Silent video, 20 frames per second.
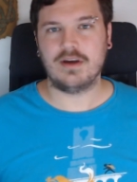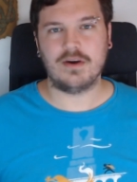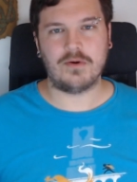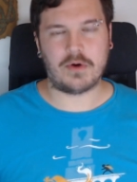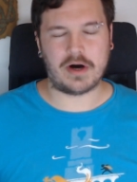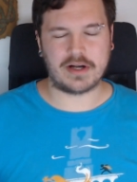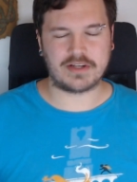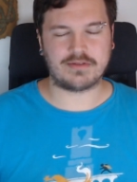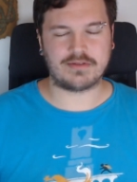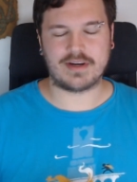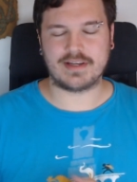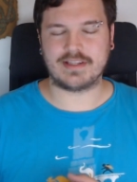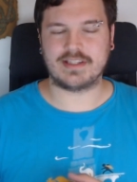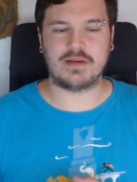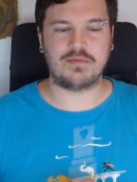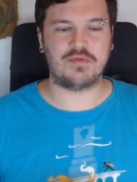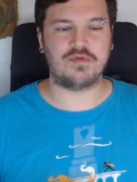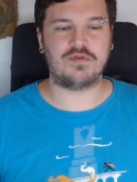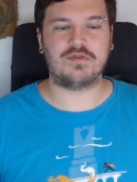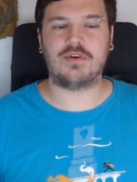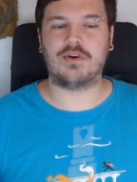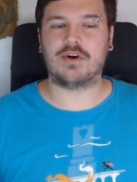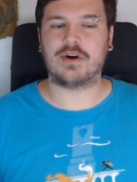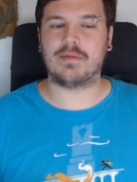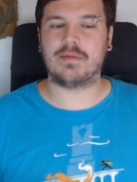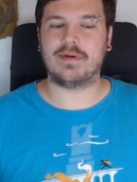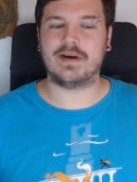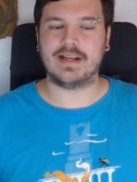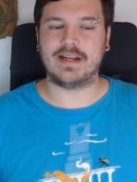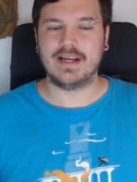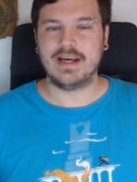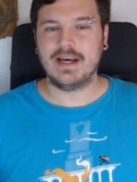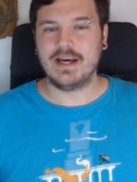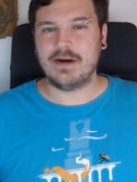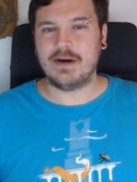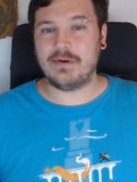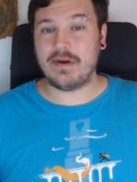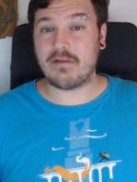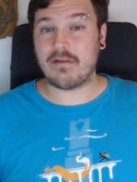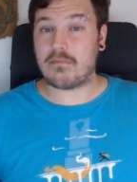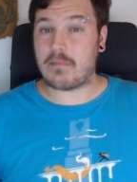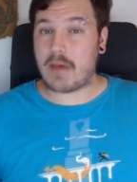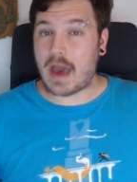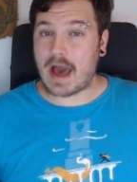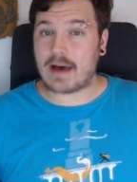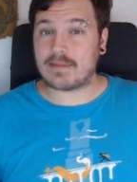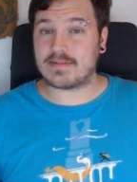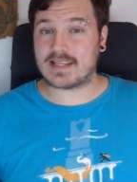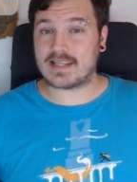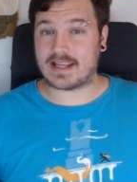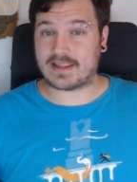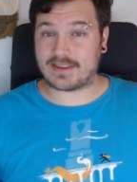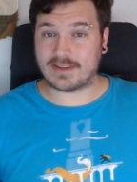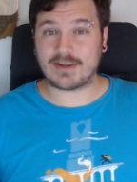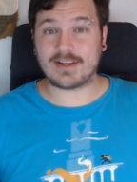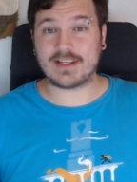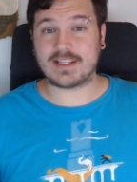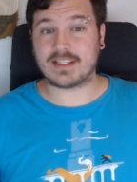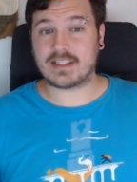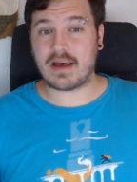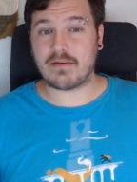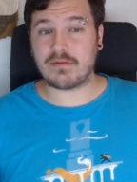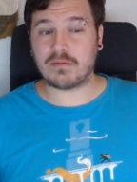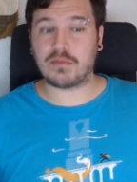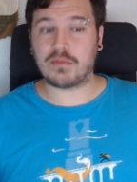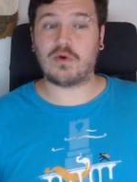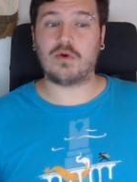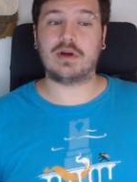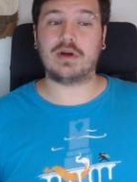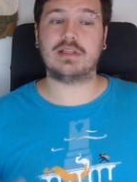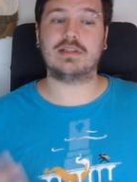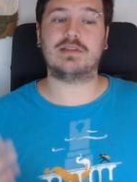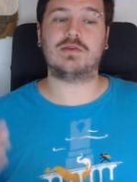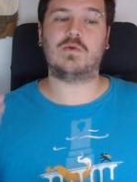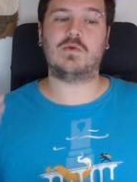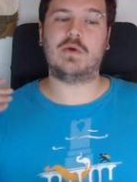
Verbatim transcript: watch what I said before. But we have maps at thirty-seven points,